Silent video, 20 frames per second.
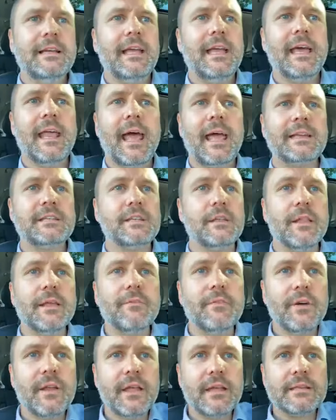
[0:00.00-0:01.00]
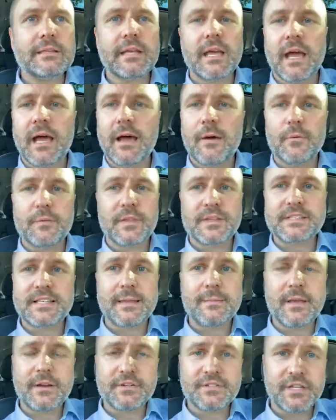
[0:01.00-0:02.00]
and I delivered it uh, with the
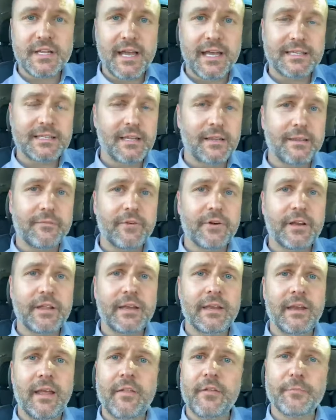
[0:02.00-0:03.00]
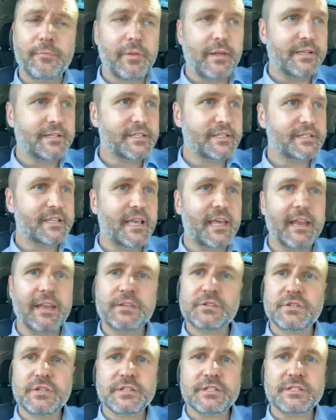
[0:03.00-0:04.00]
same energy I delivered it in other places, and
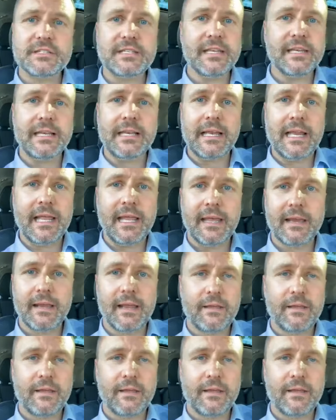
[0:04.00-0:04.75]
it just didn't land.